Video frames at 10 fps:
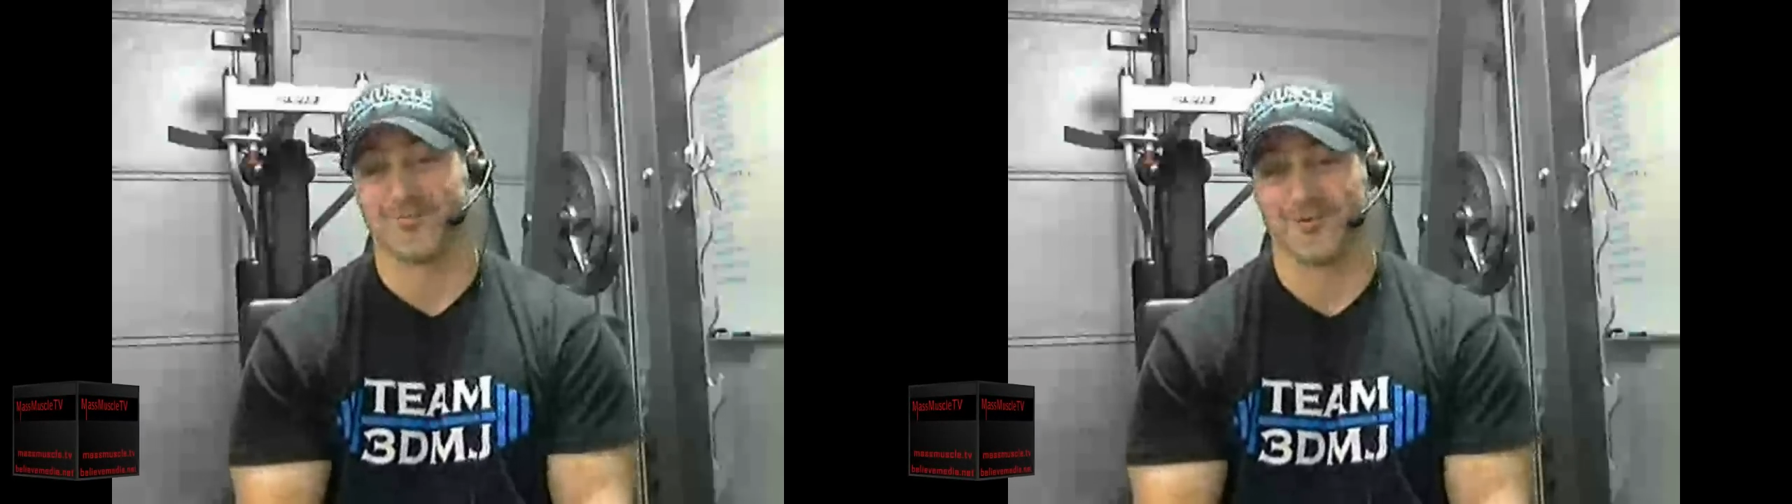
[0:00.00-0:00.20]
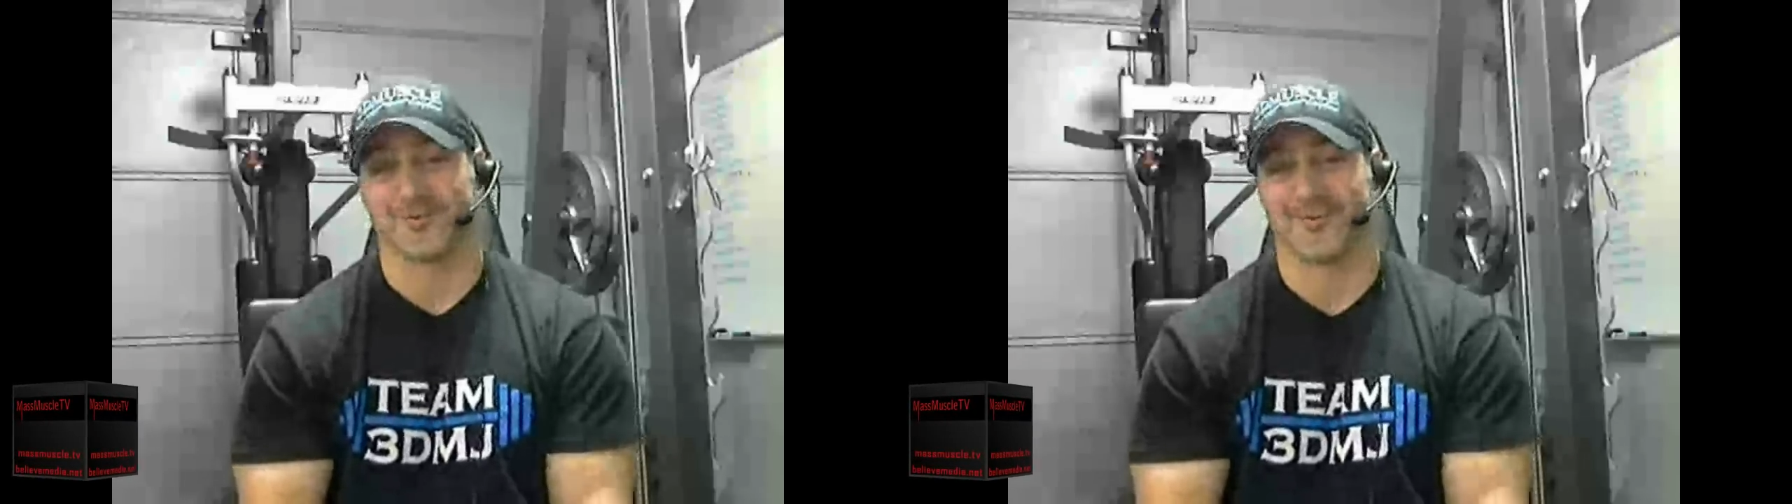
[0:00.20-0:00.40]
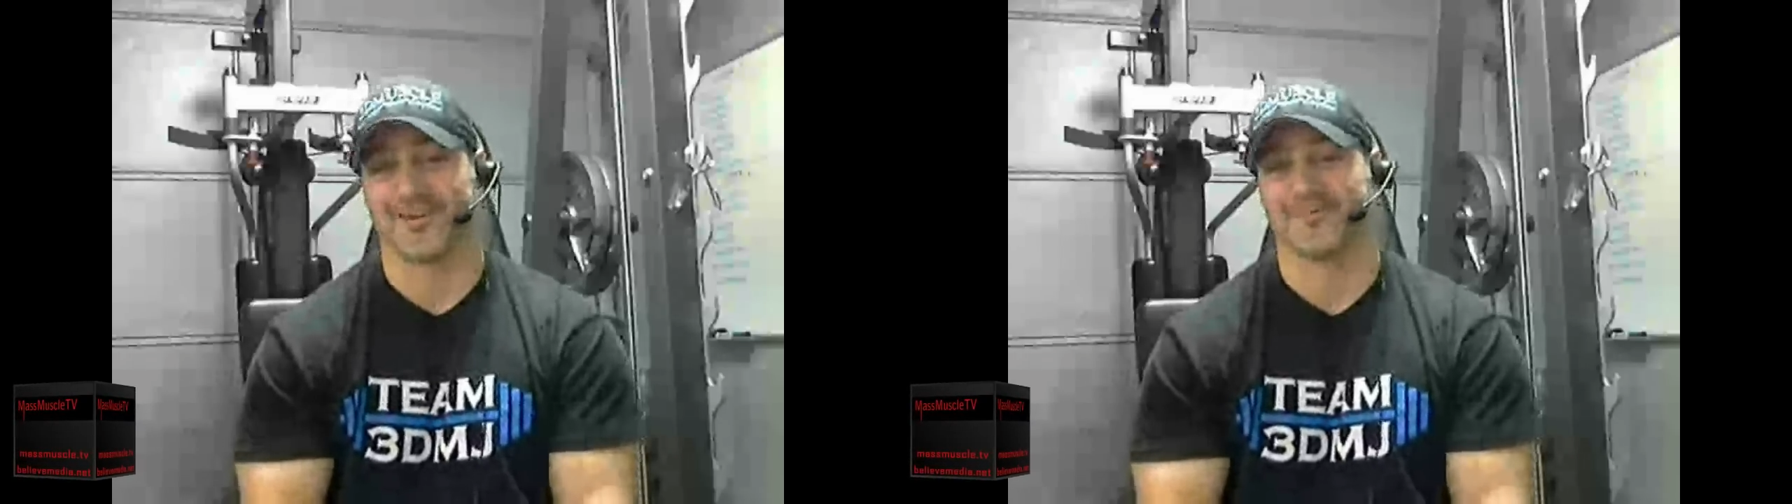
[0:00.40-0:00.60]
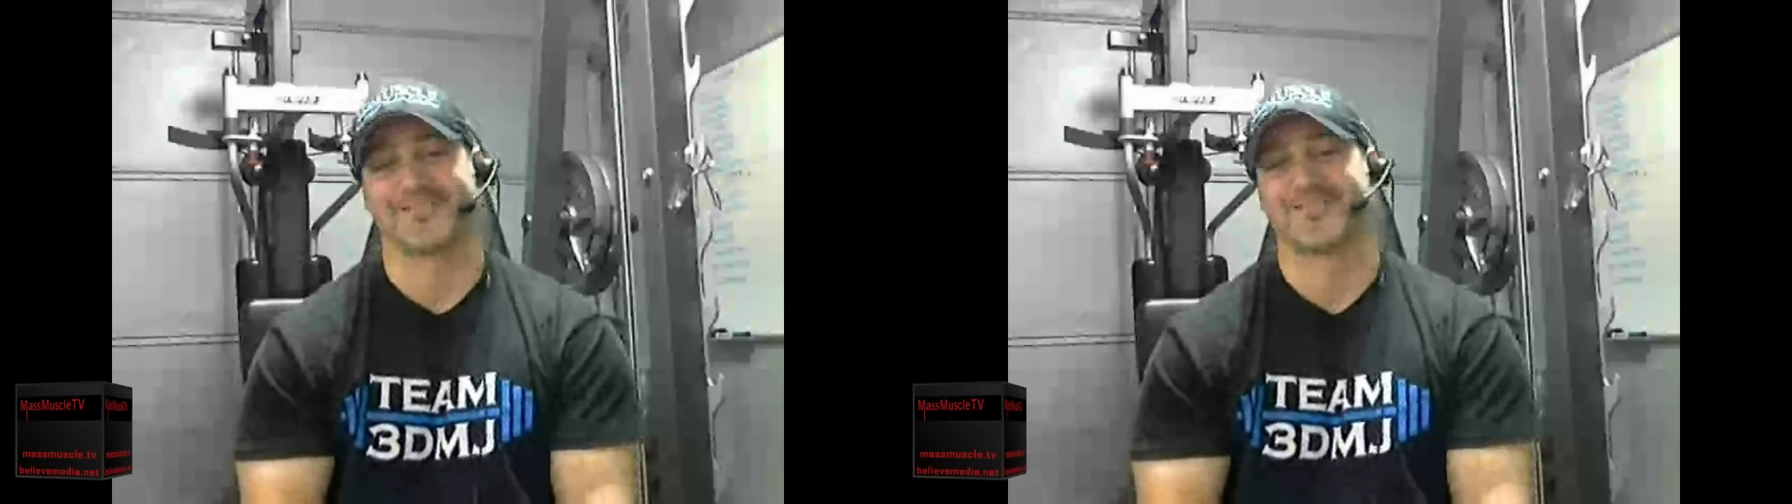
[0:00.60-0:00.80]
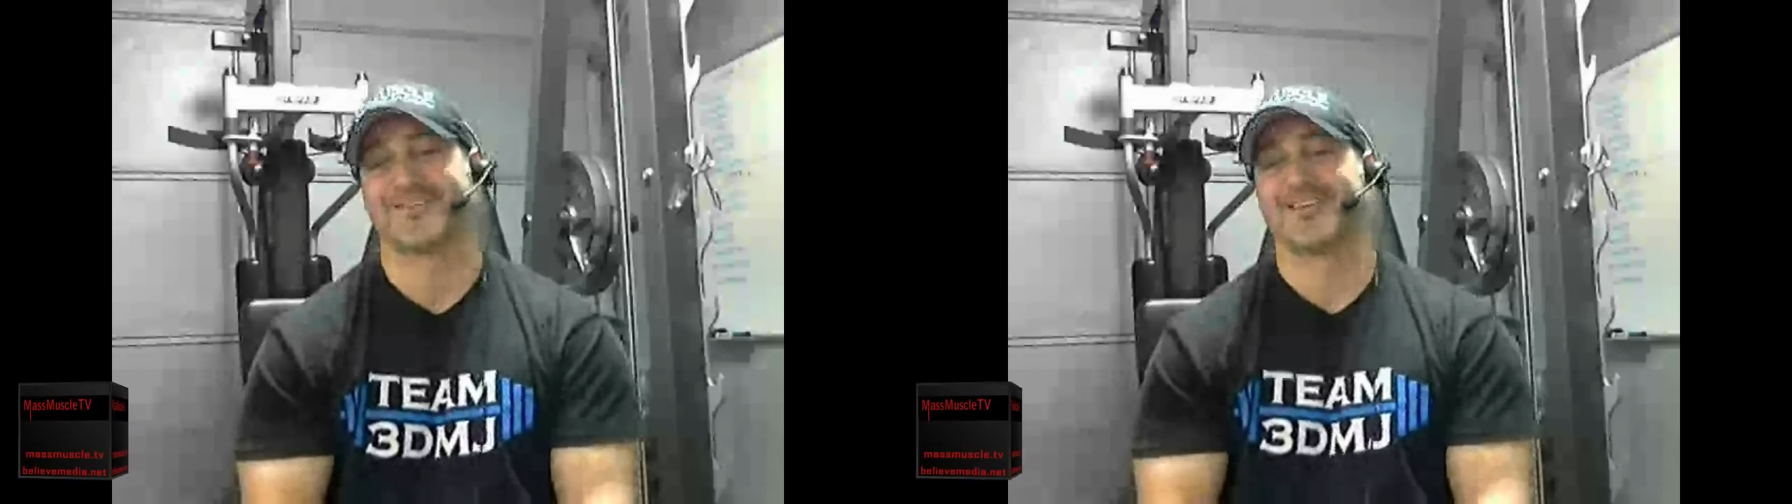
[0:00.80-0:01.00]
400
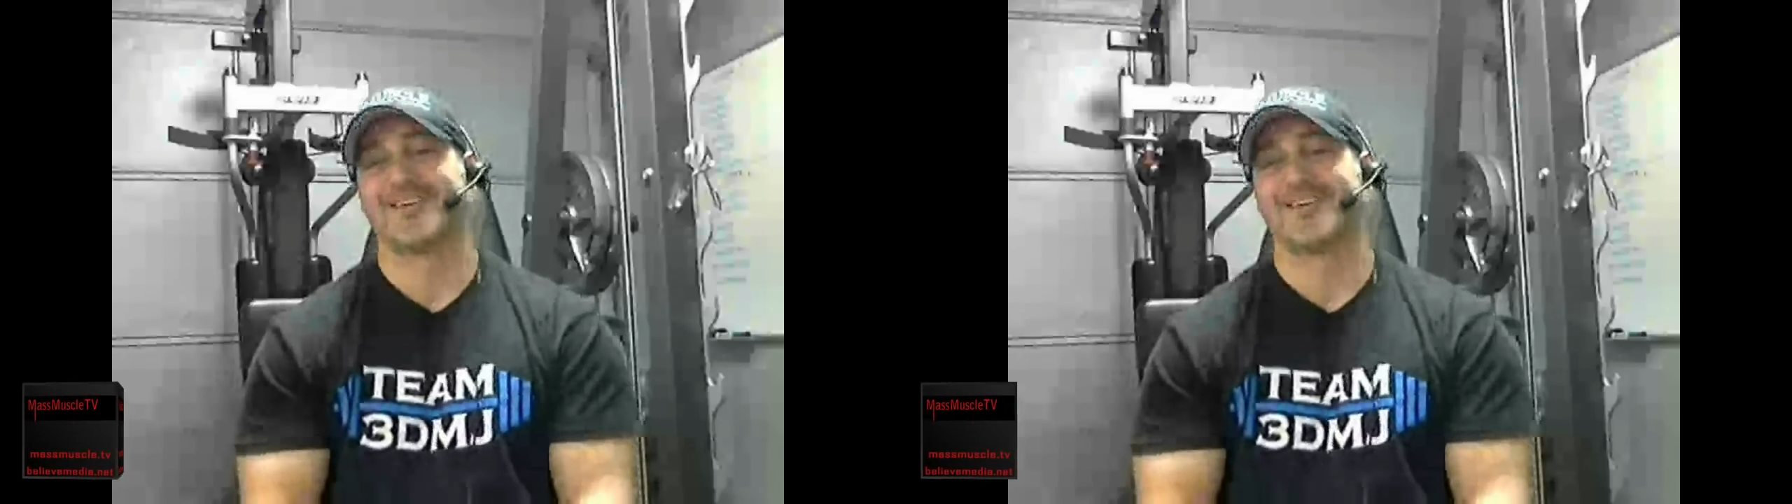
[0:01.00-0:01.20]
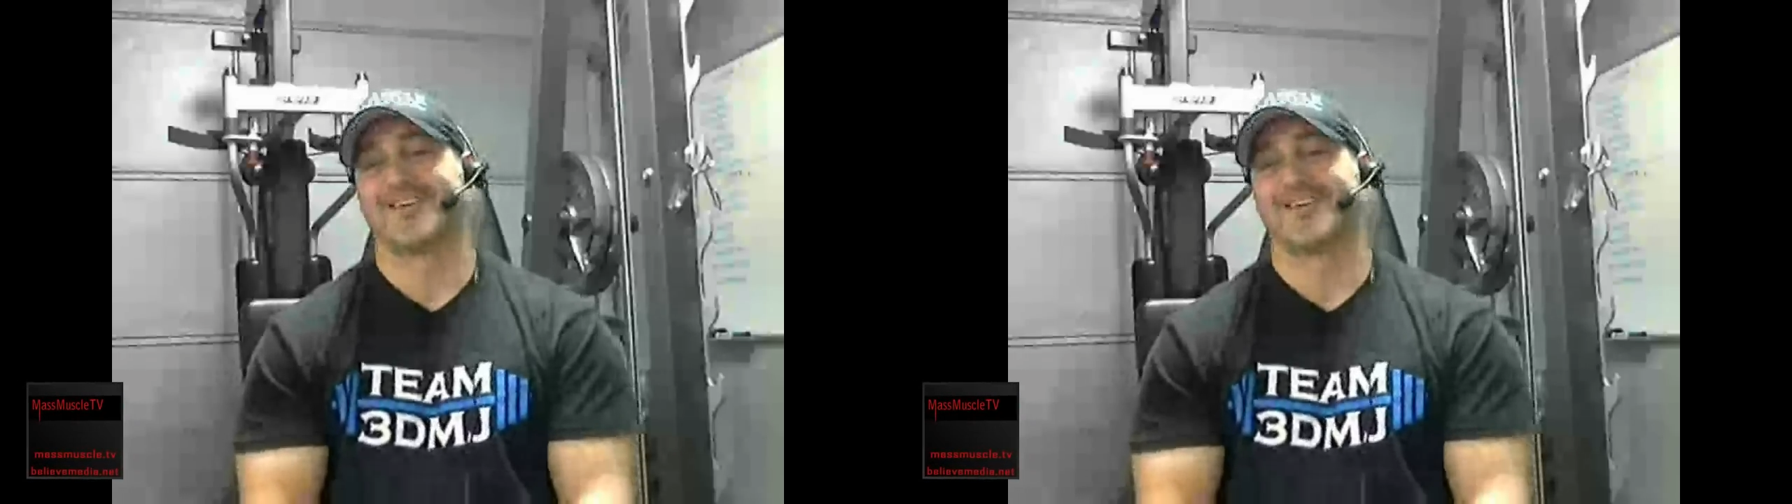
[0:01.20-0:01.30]
grams.